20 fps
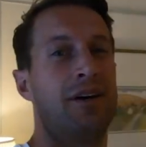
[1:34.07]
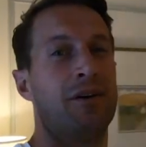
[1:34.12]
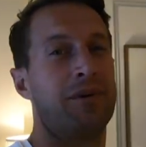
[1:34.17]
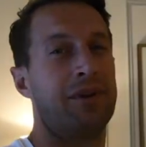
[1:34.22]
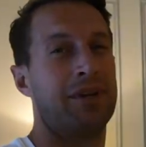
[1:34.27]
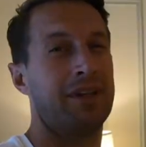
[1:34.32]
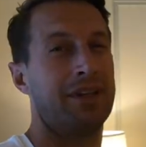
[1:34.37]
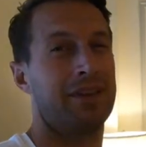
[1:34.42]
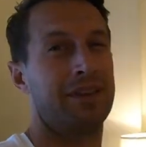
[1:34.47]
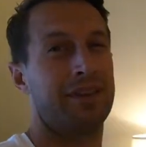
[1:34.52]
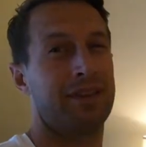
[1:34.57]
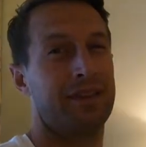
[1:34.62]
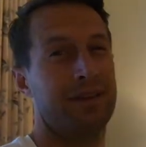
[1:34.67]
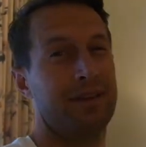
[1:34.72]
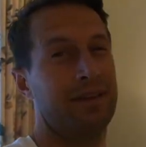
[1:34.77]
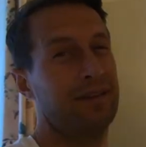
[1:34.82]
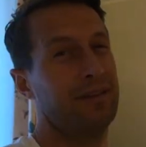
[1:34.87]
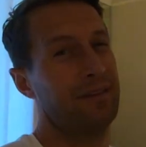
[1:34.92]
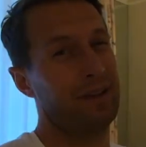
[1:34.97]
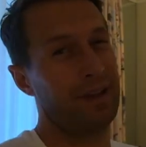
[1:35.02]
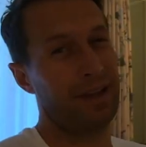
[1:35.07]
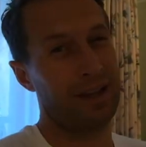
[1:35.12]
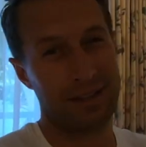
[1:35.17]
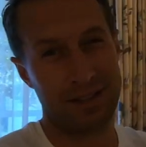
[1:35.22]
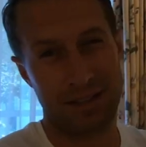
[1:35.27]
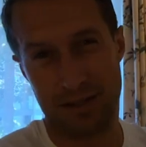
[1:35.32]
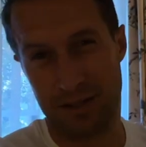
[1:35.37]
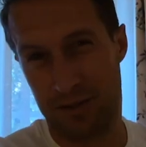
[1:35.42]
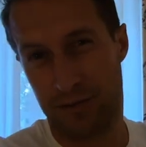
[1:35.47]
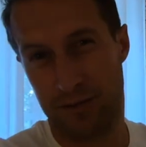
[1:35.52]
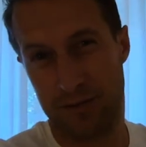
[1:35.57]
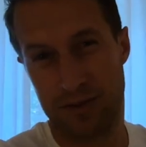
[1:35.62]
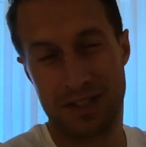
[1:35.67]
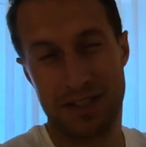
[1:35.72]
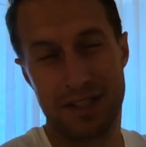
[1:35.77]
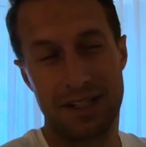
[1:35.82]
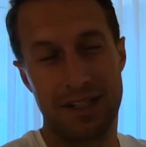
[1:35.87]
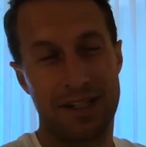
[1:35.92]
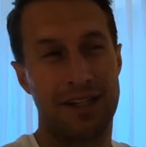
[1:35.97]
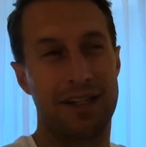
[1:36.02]
We did, as you've
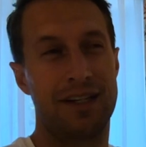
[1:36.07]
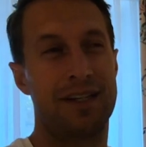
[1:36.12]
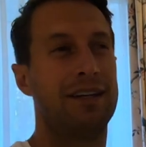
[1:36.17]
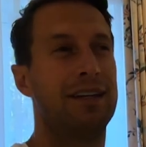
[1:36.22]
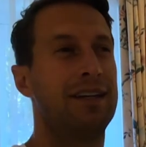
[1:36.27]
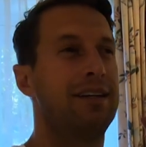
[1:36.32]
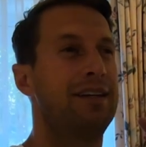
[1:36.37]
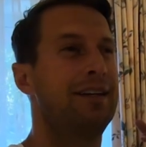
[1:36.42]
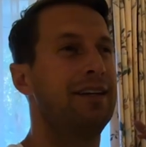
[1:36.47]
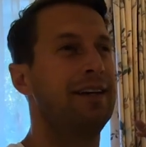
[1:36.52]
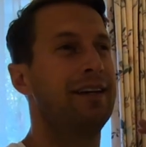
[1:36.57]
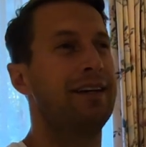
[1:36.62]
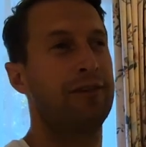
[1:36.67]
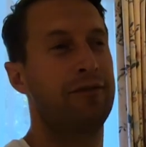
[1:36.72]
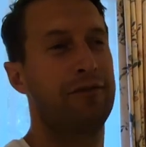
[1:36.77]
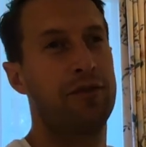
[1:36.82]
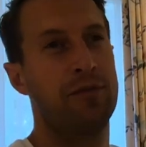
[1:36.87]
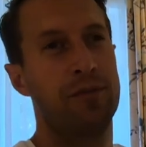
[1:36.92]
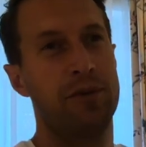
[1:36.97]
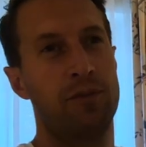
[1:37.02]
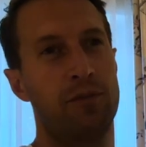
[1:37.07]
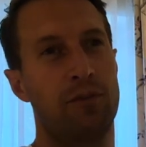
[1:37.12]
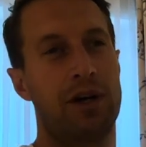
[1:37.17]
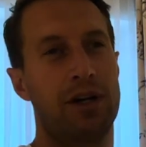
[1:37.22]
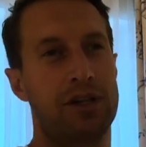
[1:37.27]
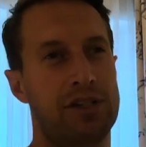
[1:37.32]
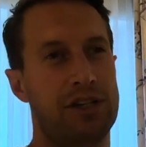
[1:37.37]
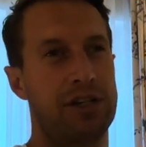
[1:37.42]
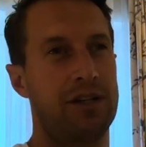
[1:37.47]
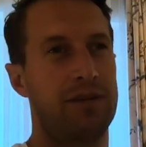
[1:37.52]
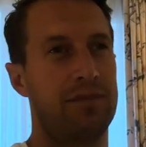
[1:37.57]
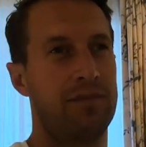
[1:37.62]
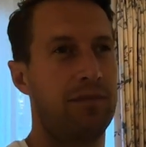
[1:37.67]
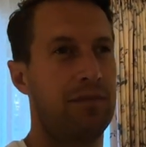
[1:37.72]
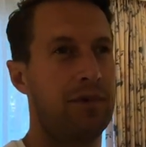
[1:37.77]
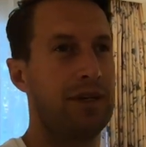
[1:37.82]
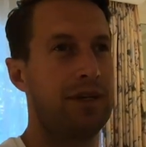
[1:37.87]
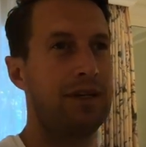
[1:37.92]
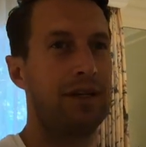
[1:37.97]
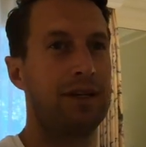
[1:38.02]
seen, if you've been
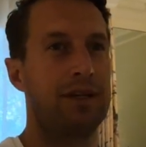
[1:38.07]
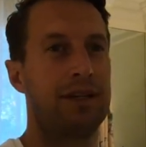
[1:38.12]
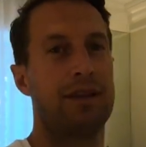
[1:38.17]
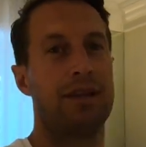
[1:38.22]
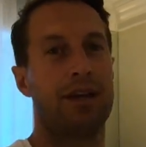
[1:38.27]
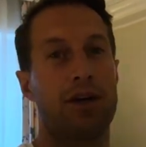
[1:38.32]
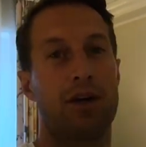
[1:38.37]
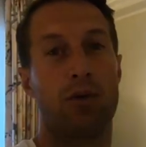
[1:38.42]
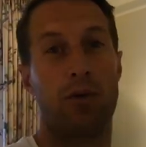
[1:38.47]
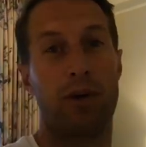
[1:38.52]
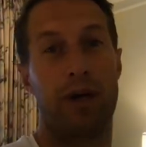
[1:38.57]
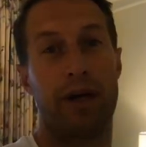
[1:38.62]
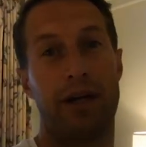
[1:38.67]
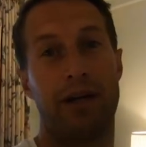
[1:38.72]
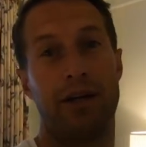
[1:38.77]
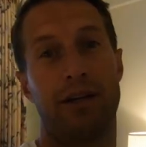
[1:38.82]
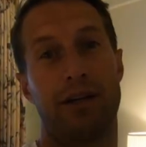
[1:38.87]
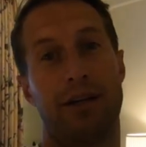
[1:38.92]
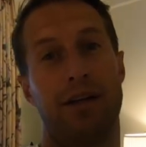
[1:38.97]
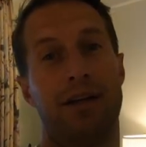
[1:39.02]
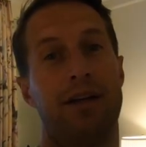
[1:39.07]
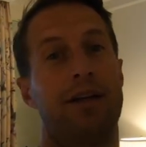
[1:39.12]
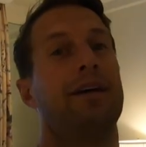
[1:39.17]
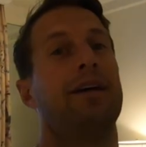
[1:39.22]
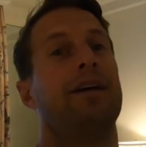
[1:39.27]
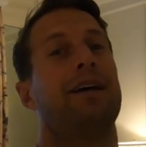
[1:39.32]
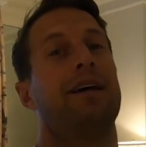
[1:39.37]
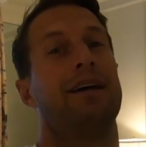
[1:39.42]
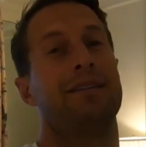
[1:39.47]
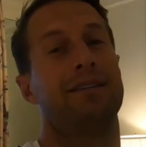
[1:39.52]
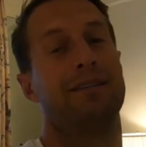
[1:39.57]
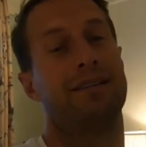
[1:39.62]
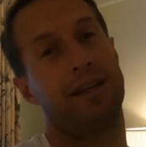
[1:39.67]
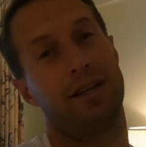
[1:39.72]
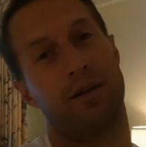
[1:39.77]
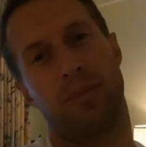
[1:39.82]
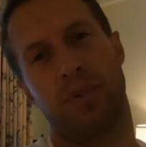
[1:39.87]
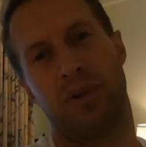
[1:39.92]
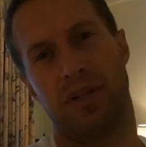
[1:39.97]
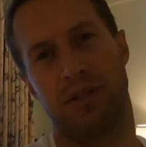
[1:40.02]
watching, we did the quail and stayed
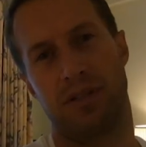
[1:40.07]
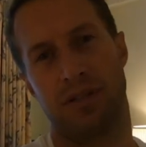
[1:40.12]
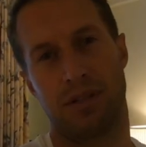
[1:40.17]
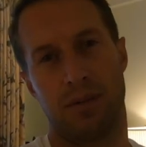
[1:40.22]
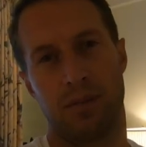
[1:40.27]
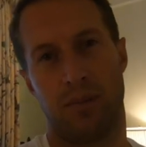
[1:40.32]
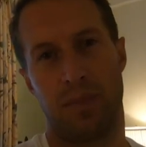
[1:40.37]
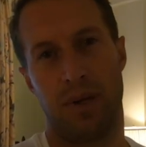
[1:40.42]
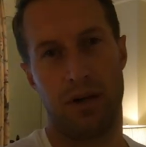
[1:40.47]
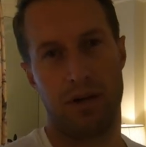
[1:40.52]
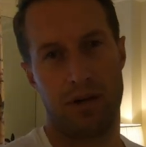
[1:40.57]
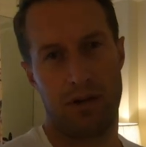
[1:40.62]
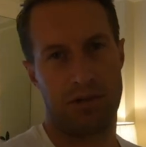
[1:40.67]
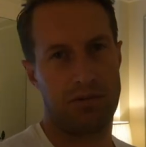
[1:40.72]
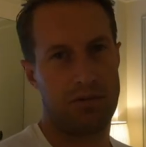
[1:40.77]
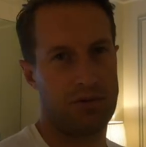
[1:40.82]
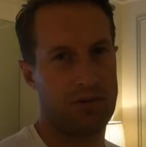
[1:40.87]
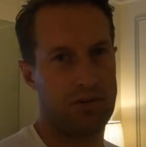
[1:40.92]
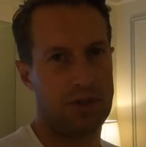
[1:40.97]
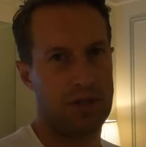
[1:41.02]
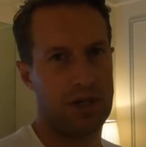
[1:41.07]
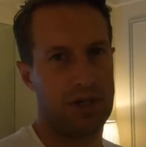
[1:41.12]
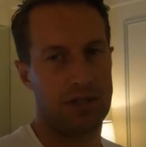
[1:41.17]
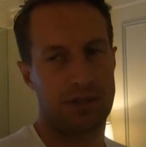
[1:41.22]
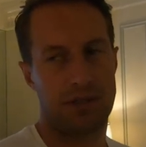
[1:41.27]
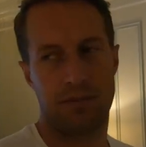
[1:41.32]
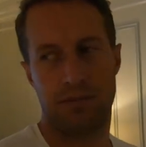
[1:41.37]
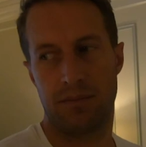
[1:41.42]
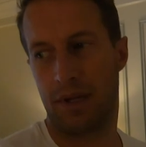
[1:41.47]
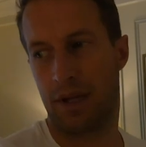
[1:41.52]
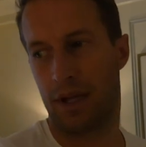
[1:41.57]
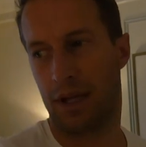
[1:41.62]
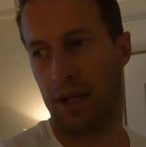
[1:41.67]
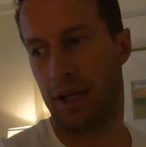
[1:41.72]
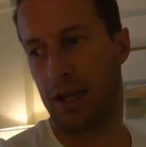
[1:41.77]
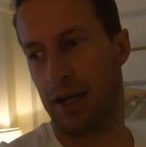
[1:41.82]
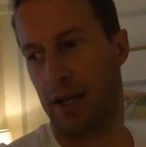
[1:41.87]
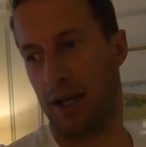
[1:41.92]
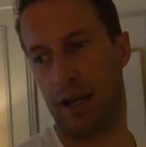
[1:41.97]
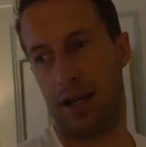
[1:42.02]
at the Peninsula in Paris, which was awesome.
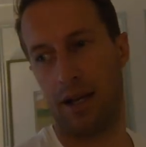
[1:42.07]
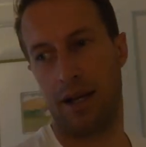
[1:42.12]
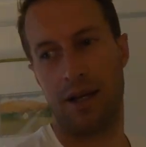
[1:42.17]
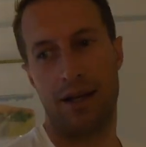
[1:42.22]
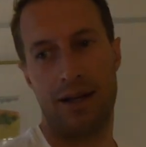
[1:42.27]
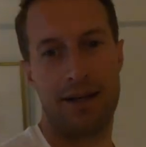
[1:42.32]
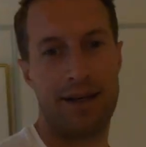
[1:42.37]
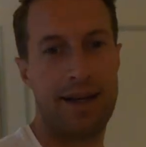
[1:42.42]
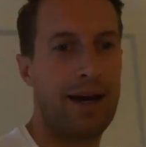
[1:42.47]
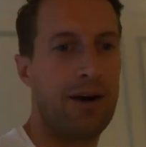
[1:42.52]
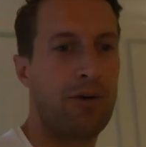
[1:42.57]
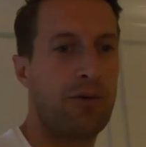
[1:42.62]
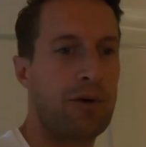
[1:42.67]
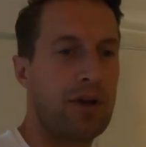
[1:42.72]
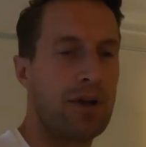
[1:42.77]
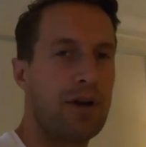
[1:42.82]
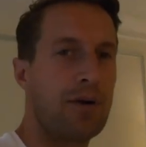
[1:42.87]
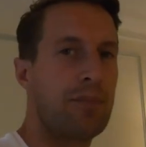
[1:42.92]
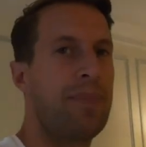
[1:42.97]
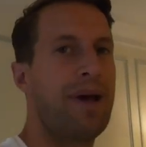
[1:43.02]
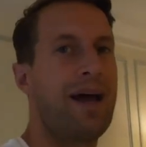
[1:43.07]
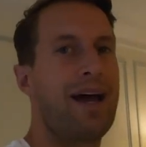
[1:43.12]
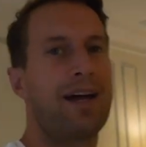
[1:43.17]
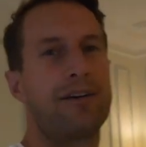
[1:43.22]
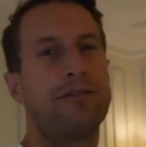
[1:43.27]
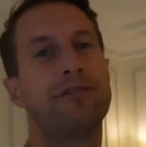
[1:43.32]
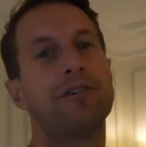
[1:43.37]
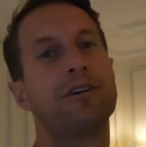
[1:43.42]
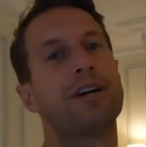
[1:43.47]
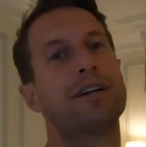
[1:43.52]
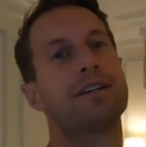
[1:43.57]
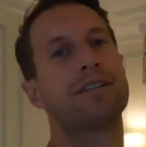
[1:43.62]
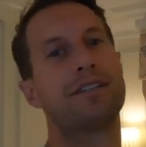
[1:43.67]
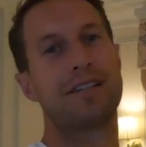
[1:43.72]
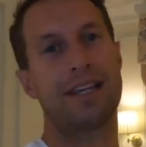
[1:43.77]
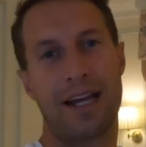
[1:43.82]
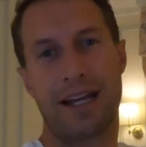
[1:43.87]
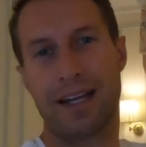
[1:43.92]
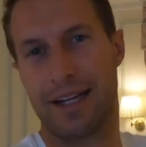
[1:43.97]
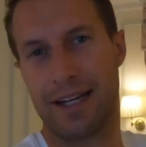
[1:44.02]
And now we are back for our
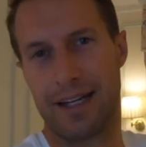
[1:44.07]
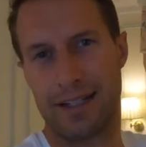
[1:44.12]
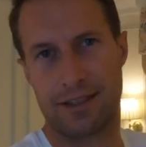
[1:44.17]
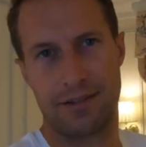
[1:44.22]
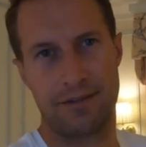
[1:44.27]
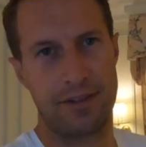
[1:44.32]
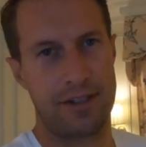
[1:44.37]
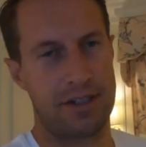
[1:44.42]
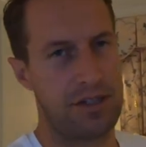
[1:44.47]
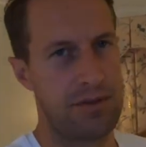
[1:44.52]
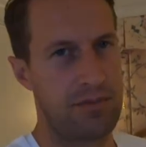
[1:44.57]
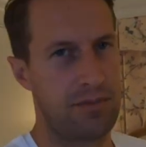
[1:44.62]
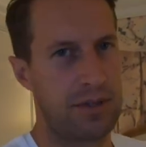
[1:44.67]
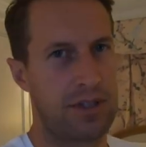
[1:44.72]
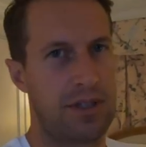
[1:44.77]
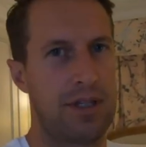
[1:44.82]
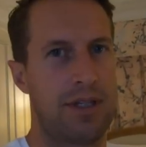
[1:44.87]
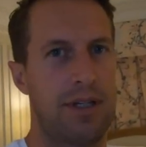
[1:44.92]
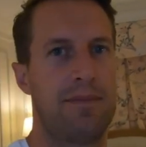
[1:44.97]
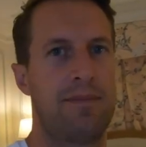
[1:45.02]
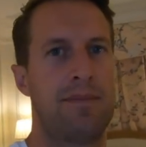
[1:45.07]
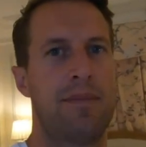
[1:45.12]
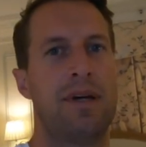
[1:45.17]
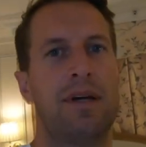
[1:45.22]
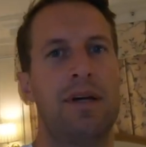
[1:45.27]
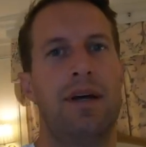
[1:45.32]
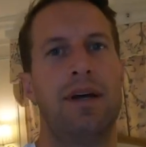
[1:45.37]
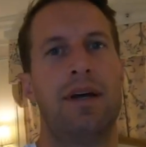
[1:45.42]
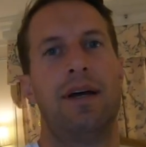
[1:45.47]
second activation with them.